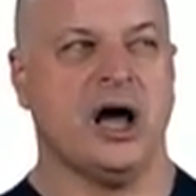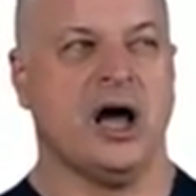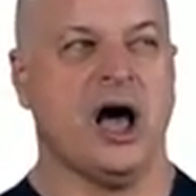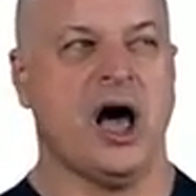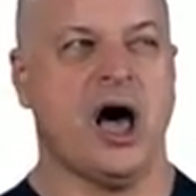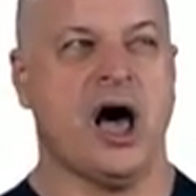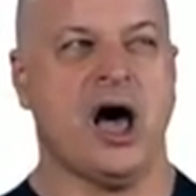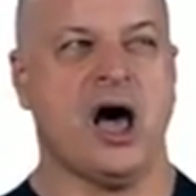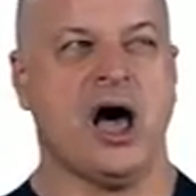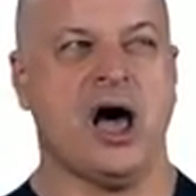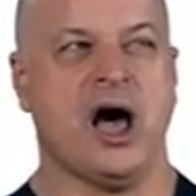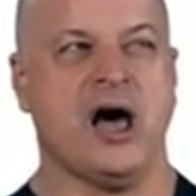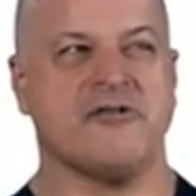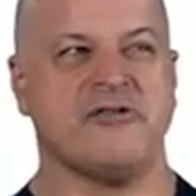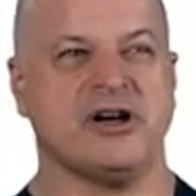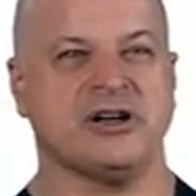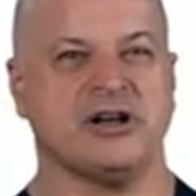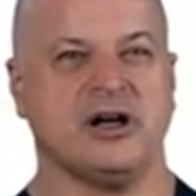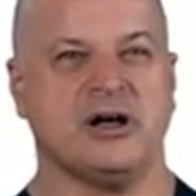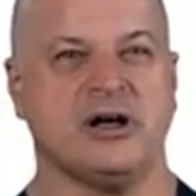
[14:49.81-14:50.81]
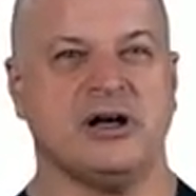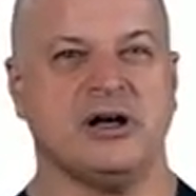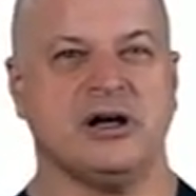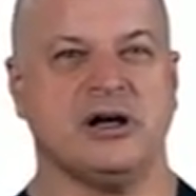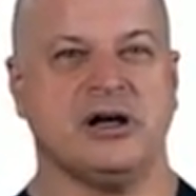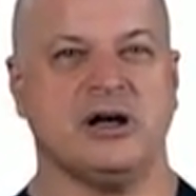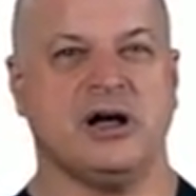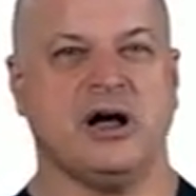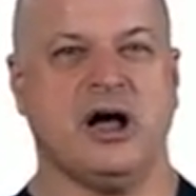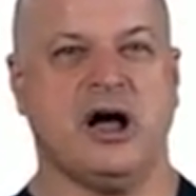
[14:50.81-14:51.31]
I have a
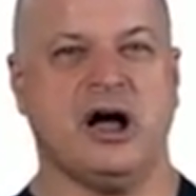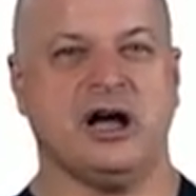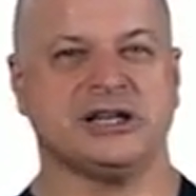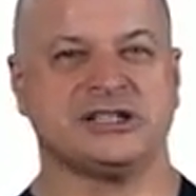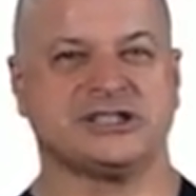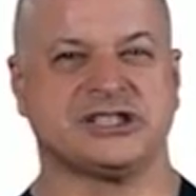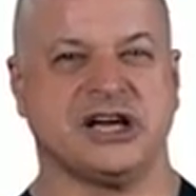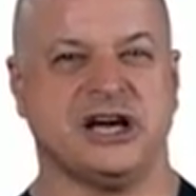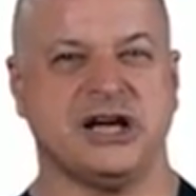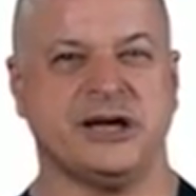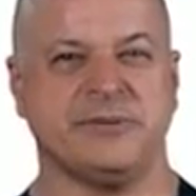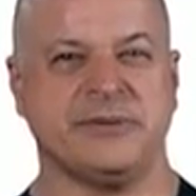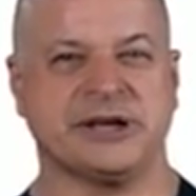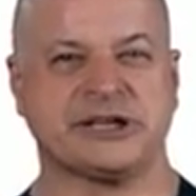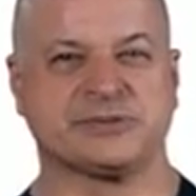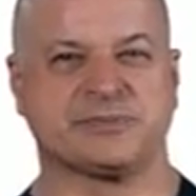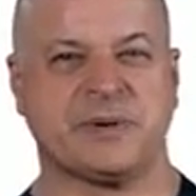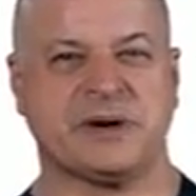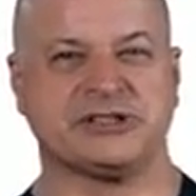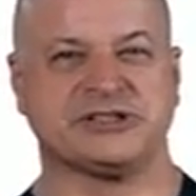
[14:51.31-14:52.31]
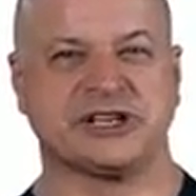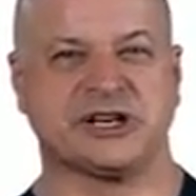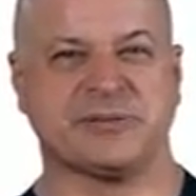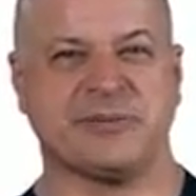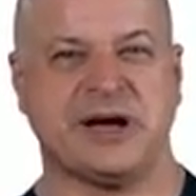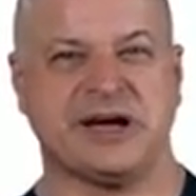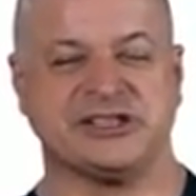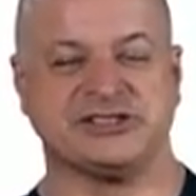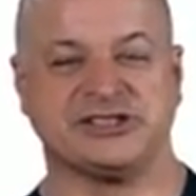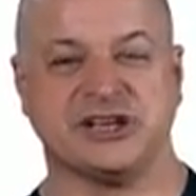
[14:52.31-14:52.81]
hard time expressing
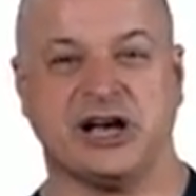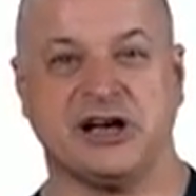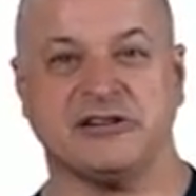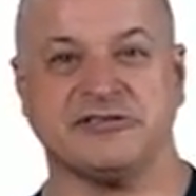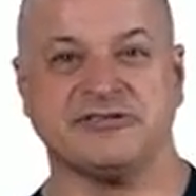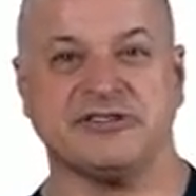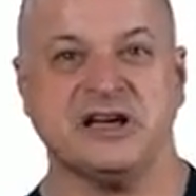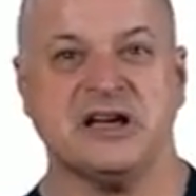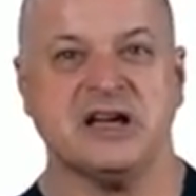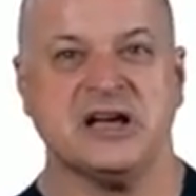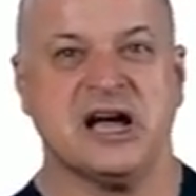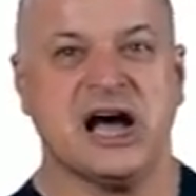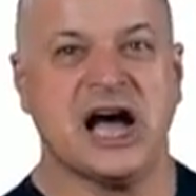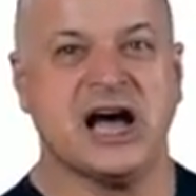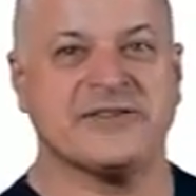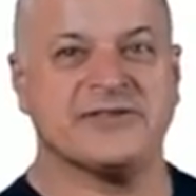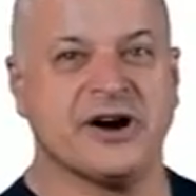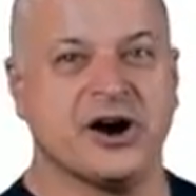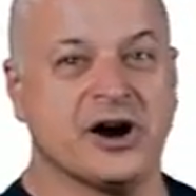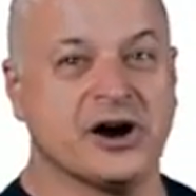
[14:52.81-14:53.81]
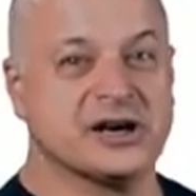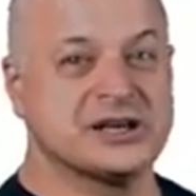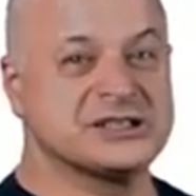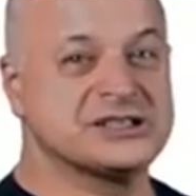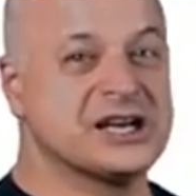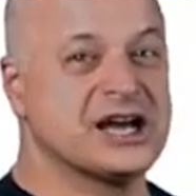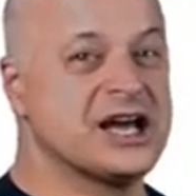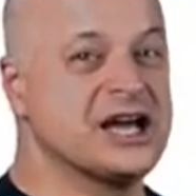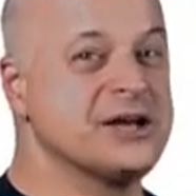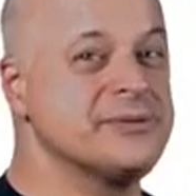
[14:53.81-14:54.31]
myself. I have a hard
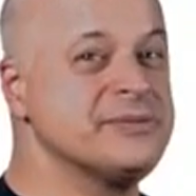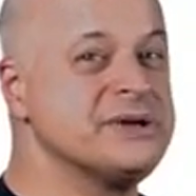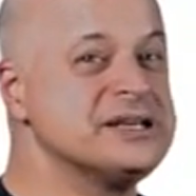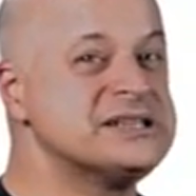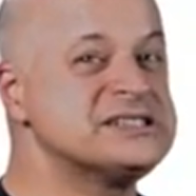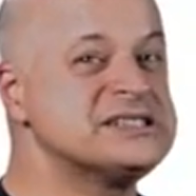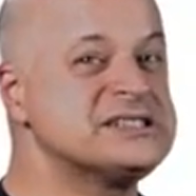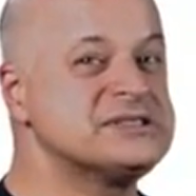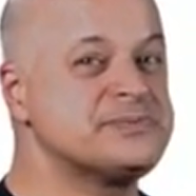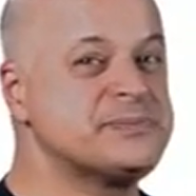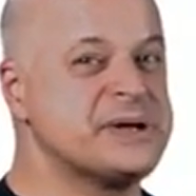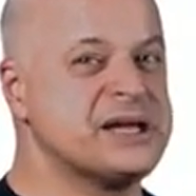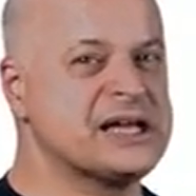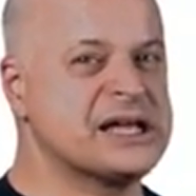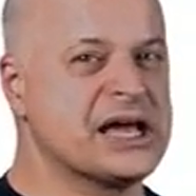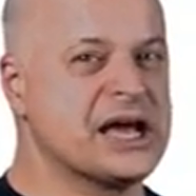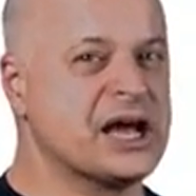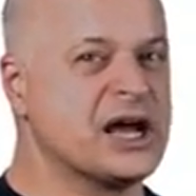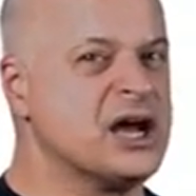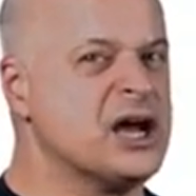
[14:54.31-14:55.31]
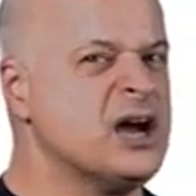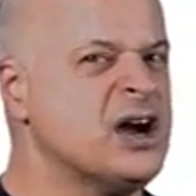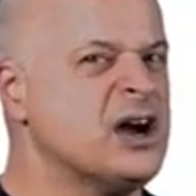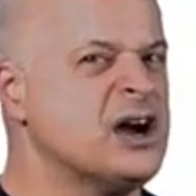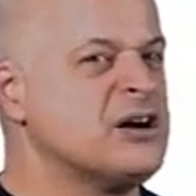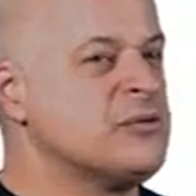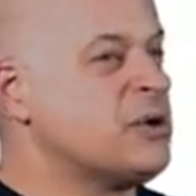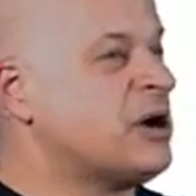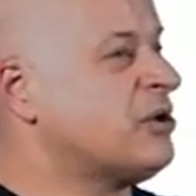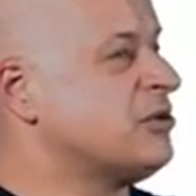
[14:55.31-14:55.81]
time speaking.
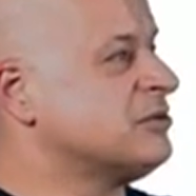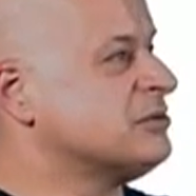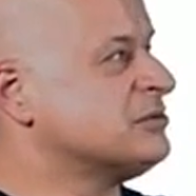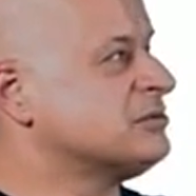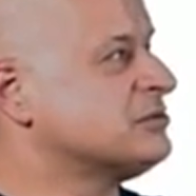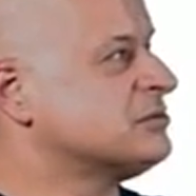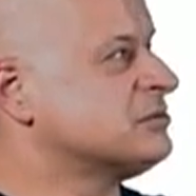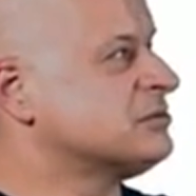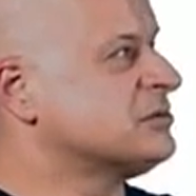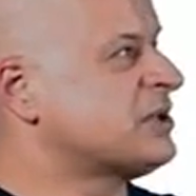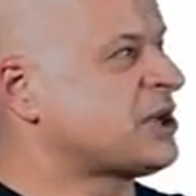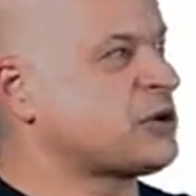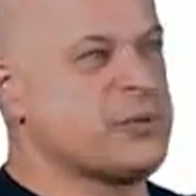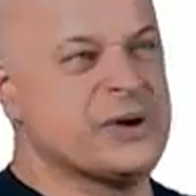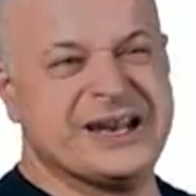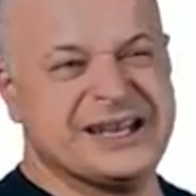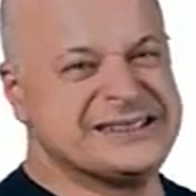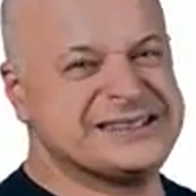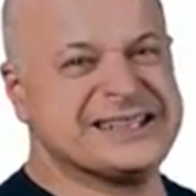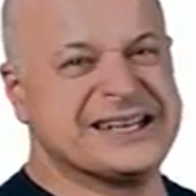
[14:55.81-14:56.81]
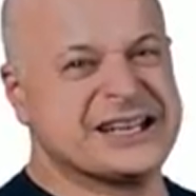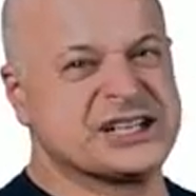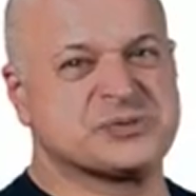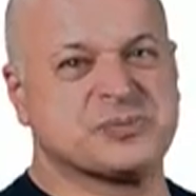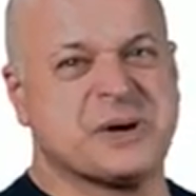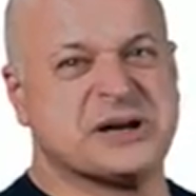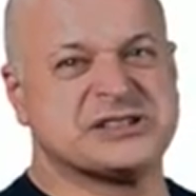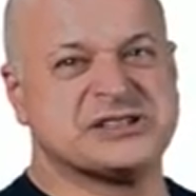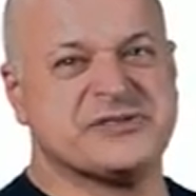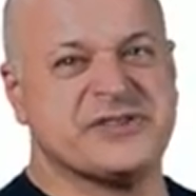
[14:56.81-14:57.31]
Well, like, what is an
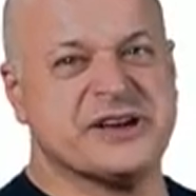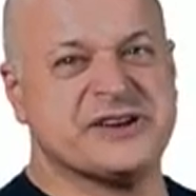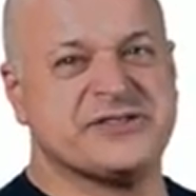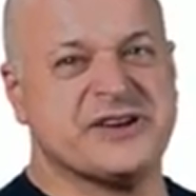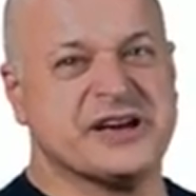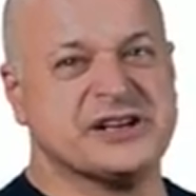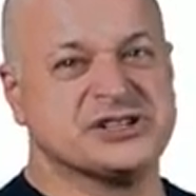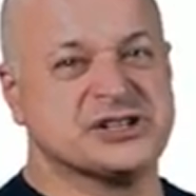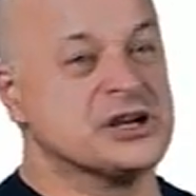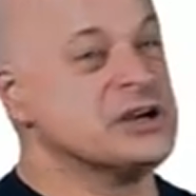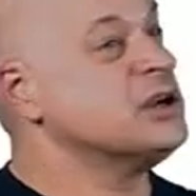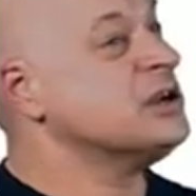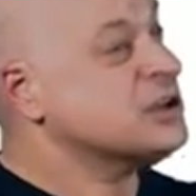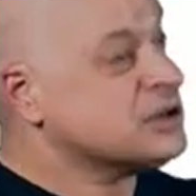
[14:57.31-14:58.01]
expressive aphasia?